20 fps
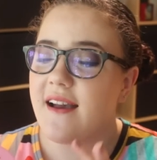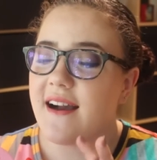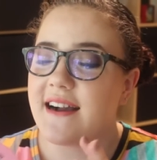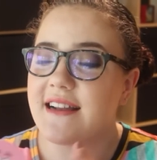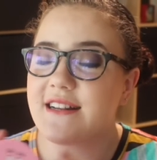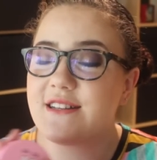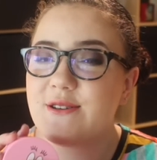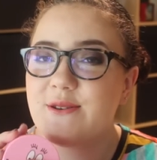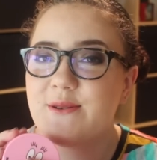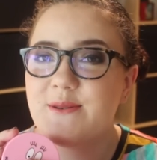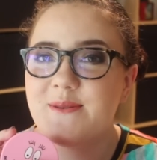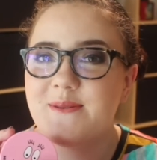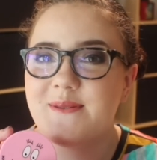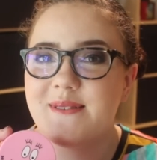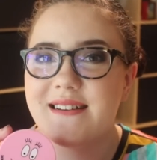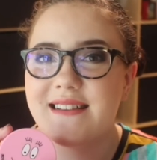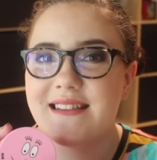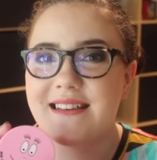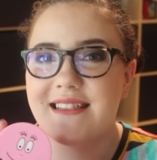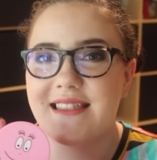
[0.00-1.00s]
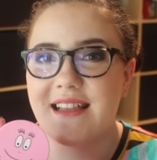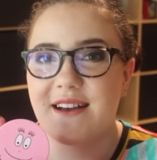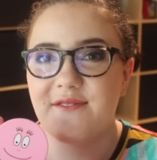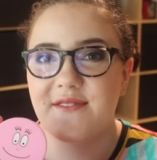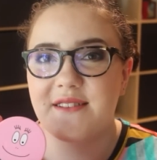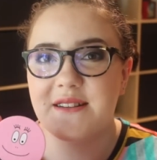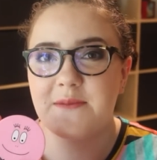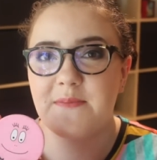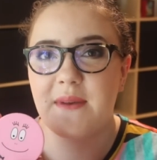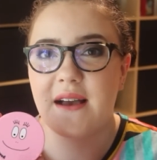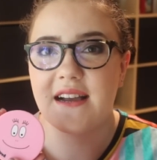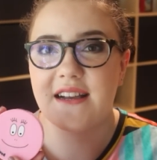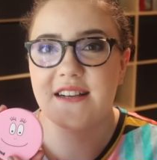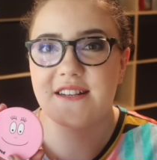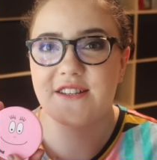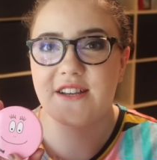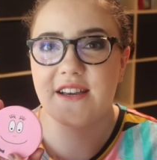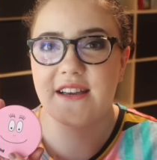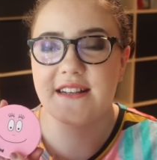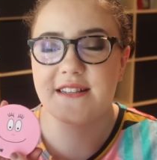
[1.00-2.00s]
I do really love this
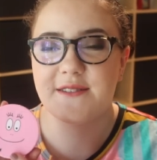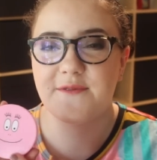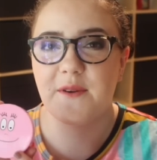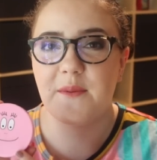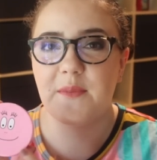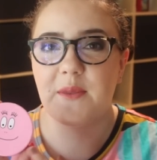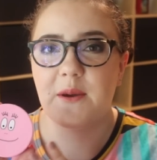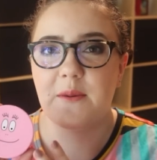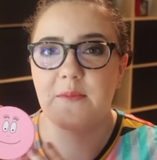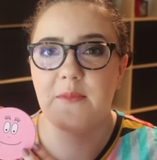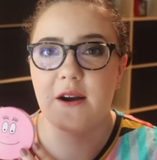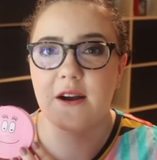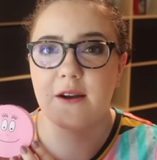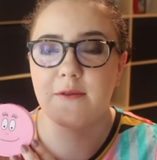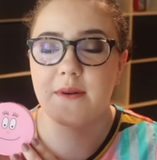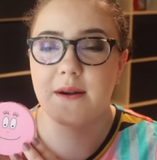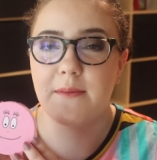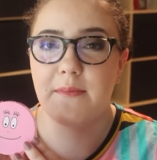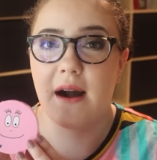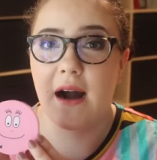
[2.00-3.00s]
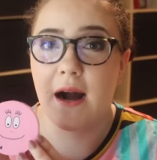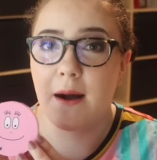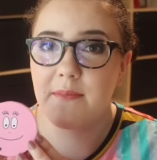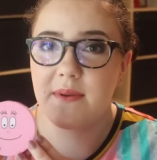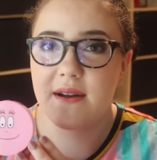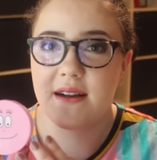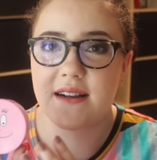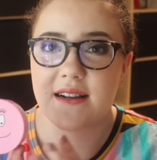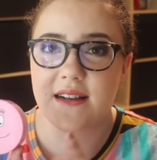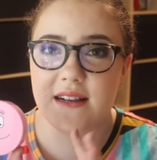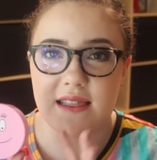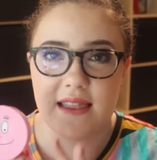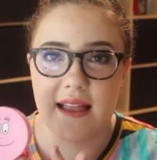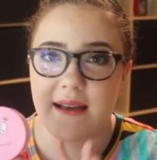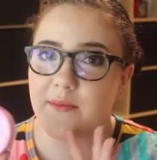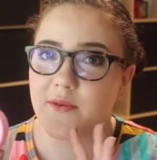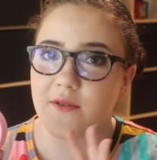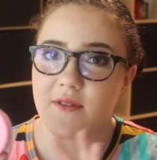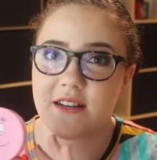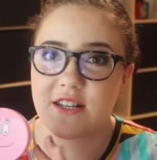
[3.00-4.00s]
packaging. It's from their Barba Papa
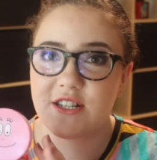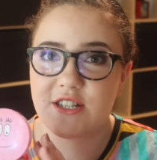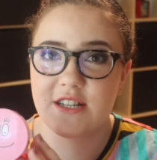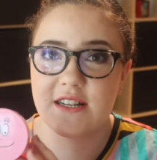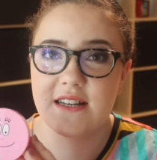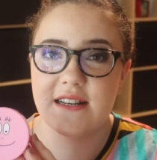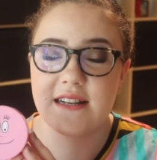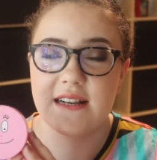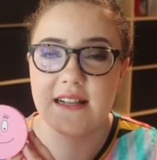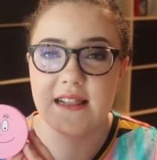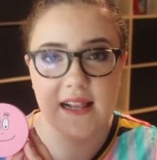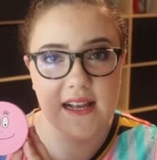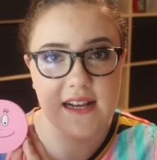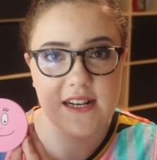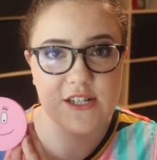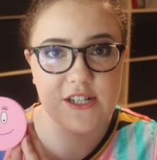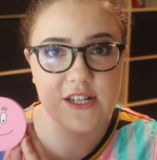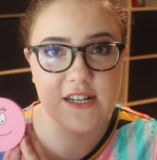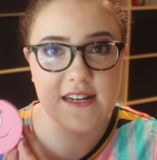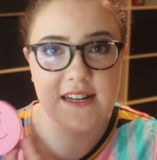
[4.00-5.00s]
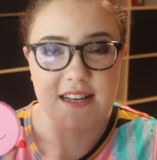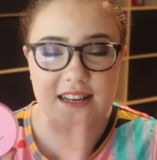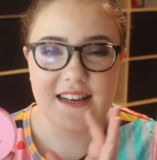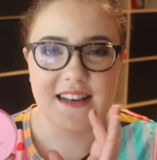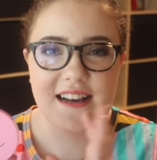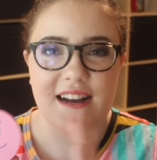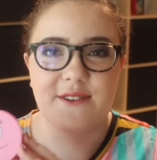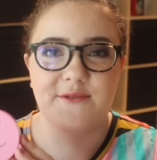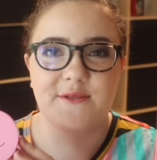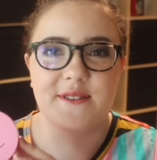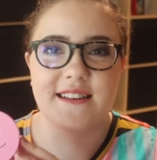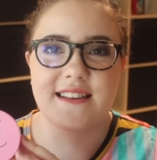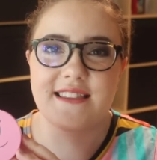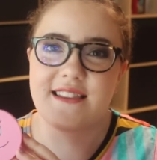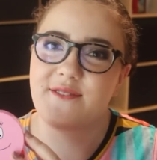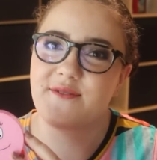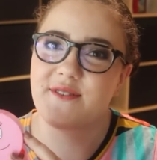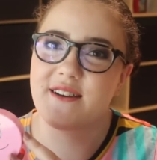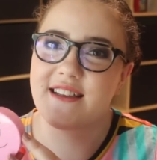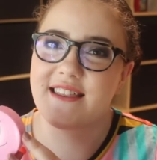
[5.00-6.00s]
collaboration collection. I really
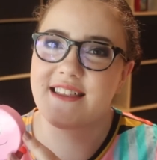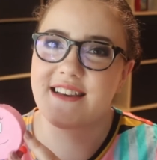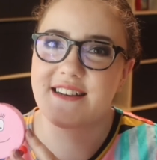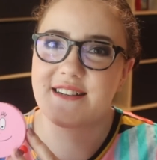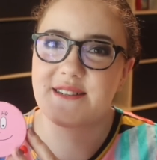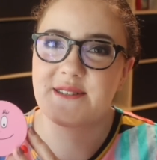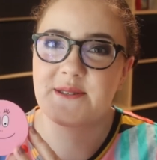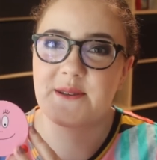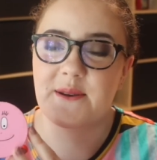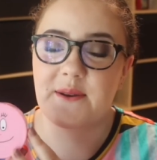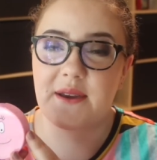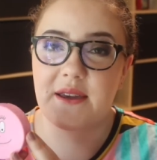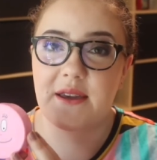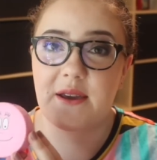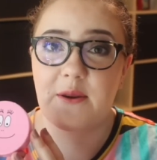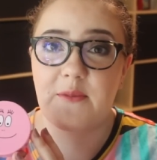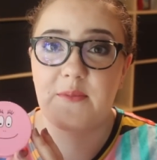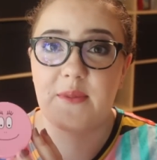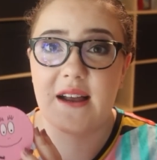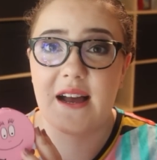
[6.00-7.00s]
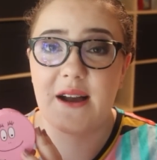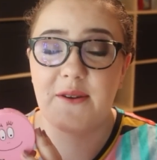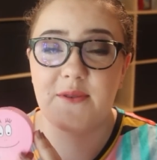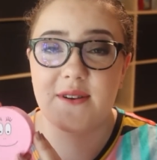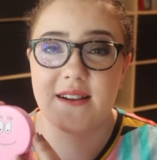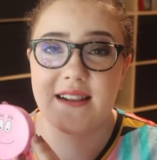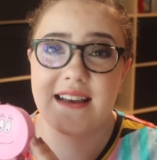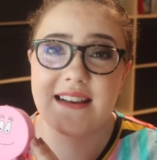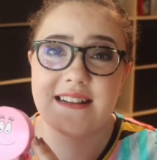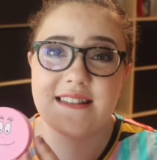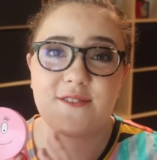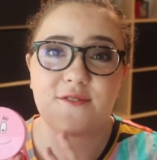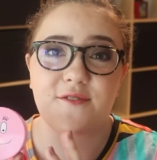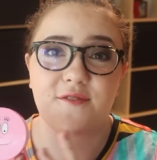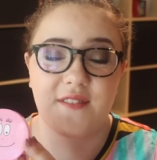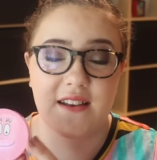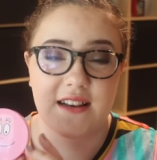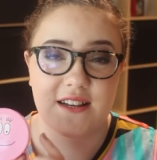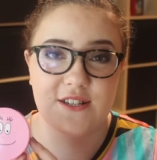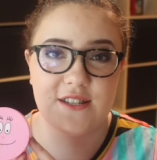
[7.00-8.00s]
love it. I think it's so cute, but I would like to
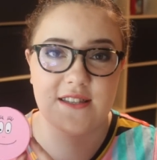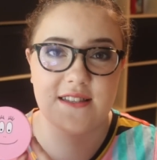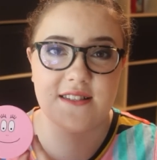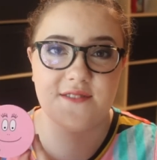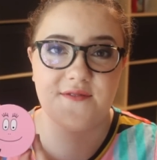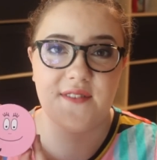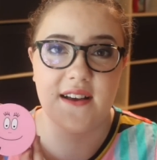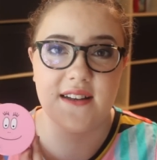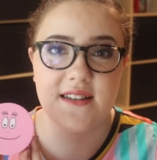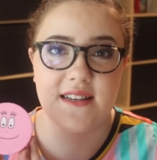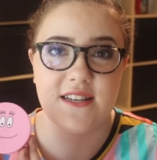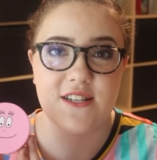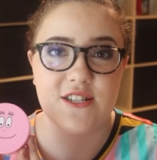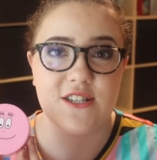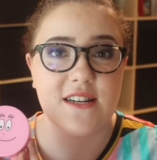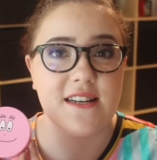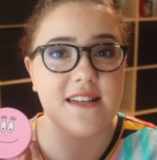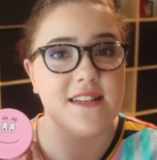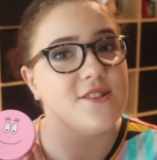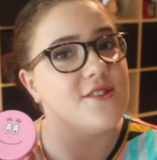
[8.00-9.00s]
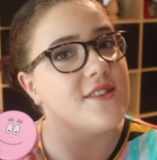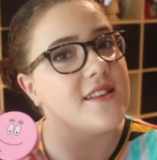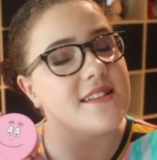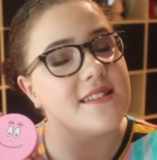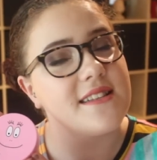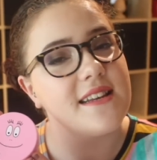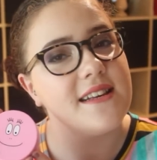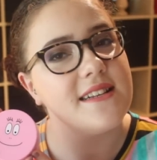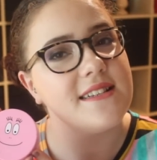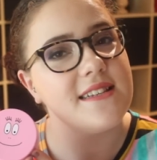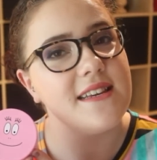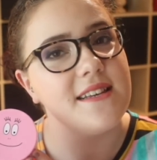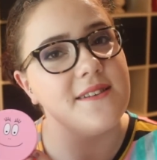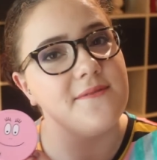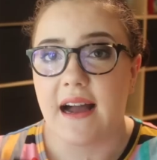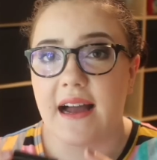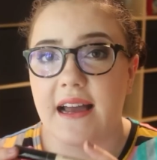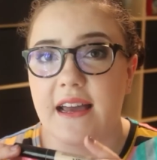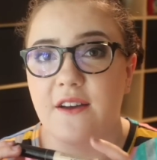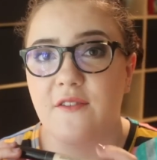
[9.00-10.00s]
finish this foundation in 2018.
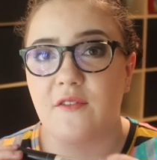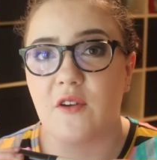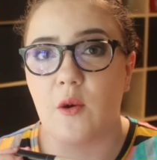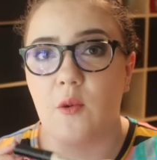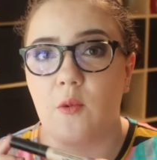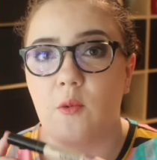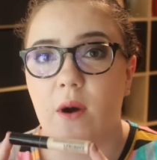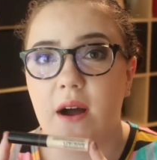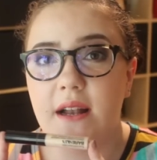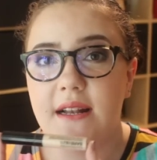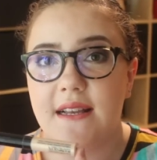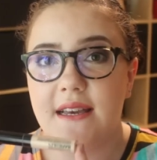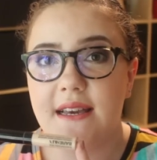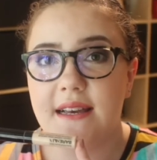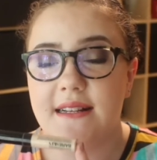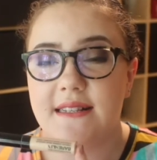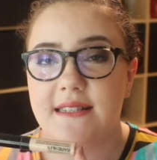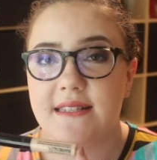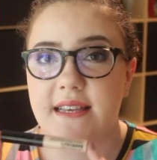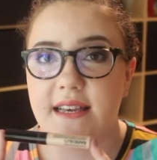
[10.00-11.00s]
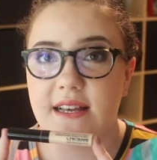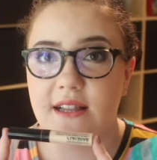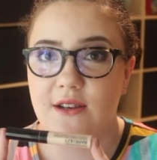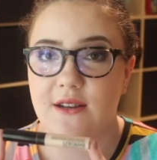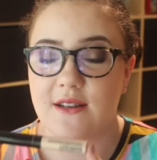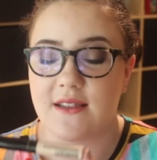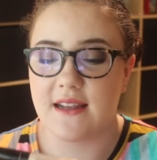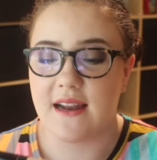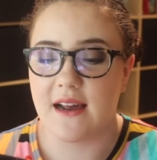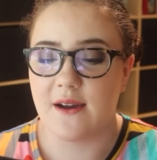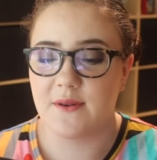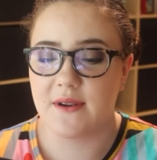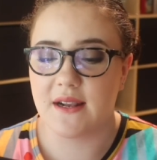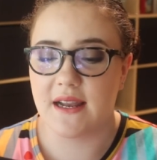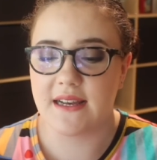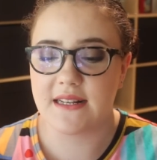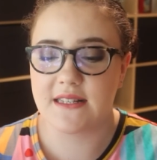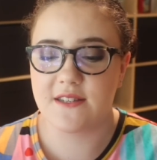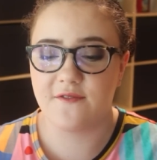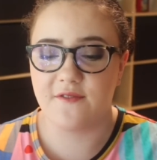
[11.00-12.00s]
I have one concealer that I would
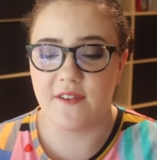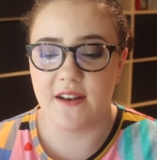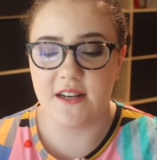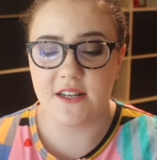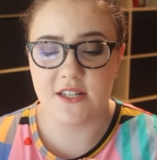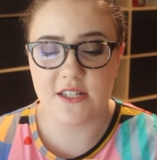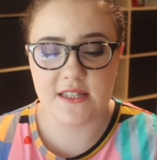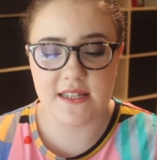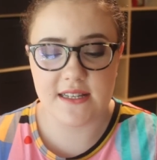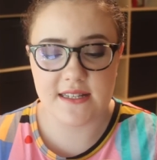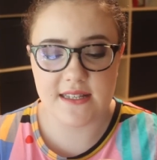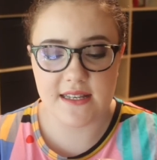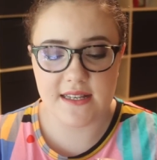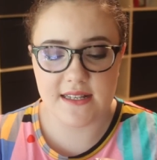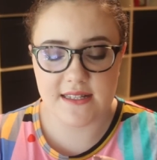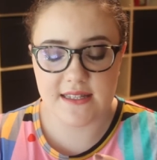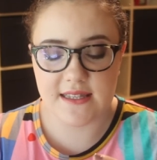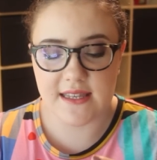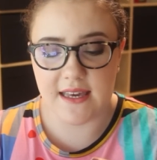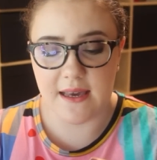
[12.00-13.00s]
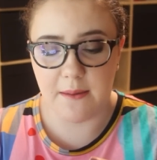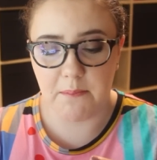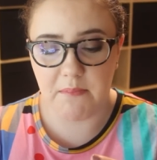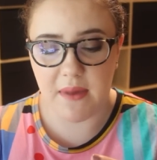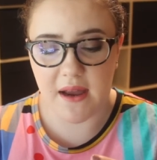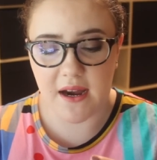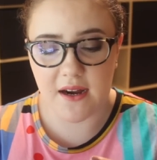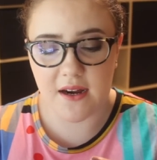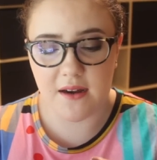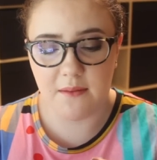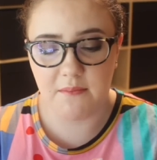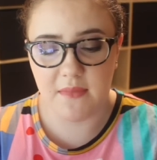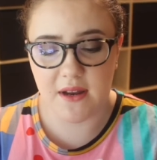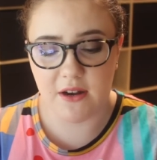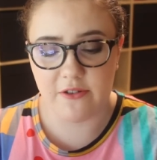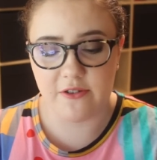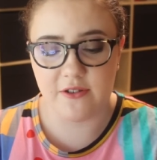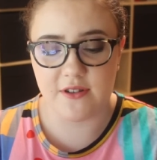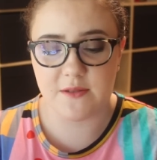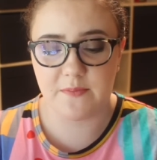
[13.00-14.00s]
like to finish. This is the
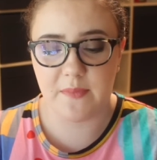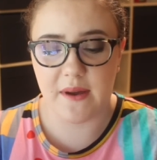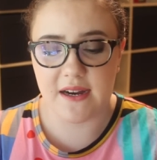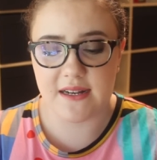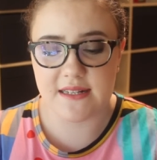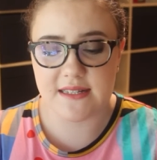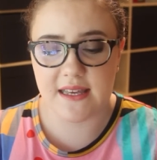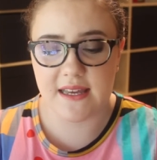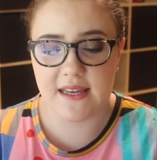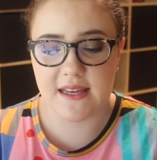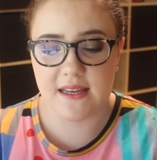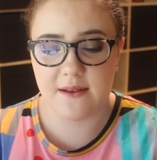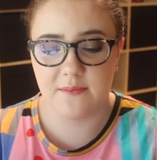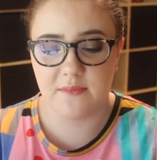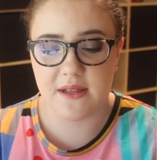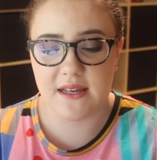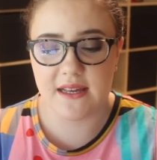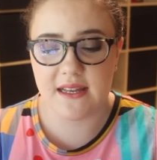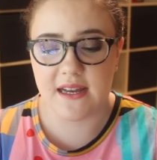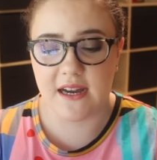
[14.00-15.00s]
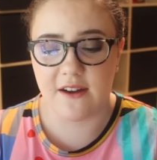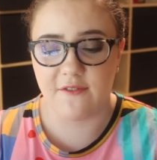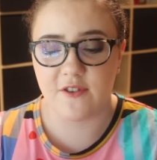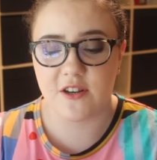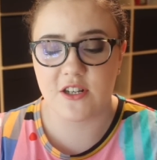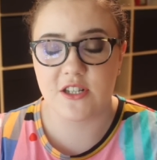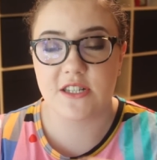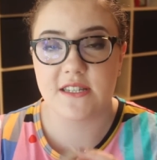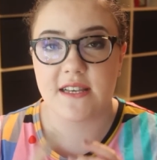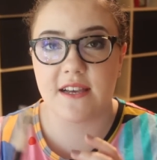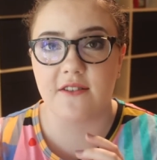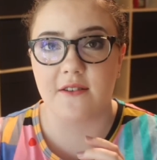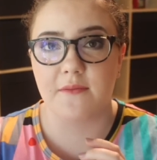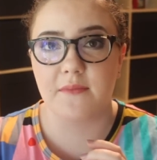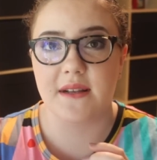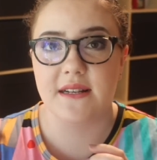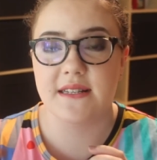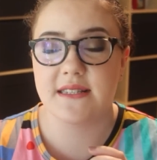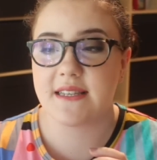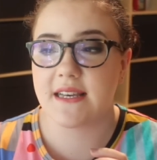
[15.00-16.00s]
BareMinerals BareSkin Complete Coverage Serum
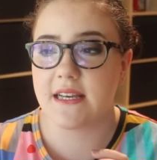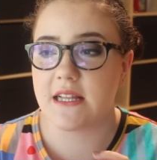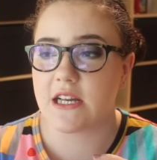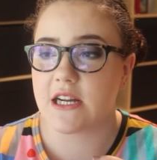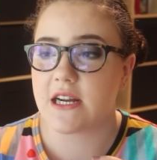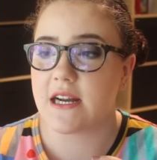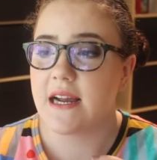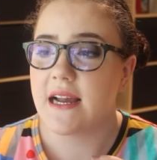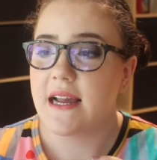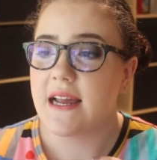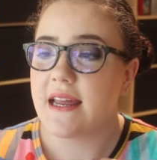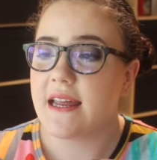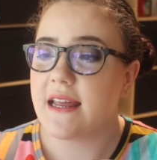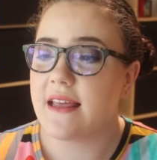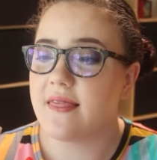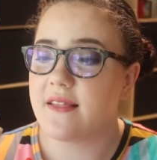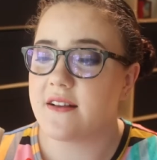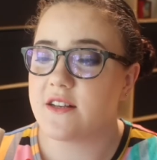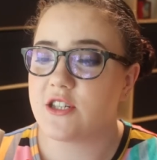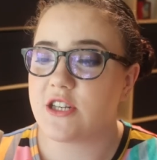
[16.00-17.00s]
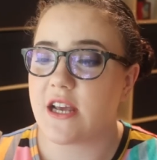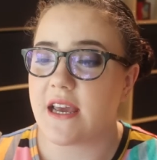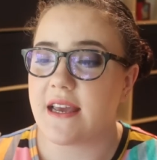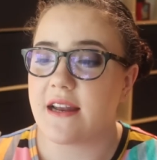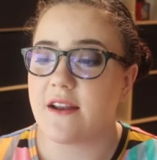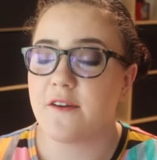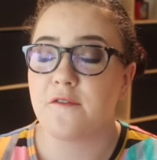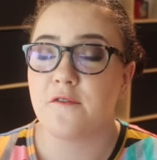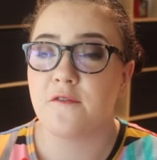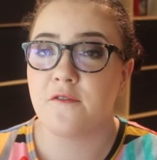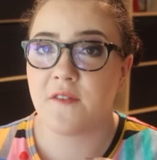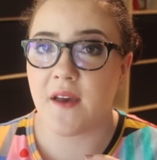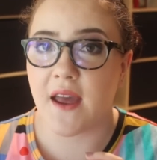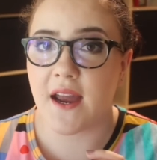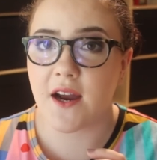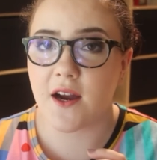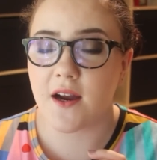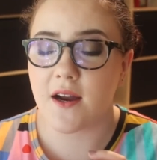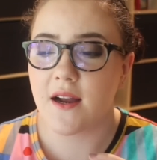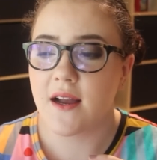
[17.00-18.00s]
Concealer in the shade
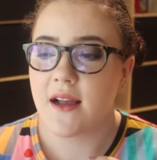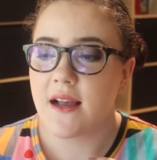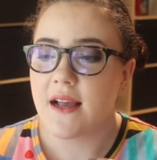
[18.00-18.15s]
Fair.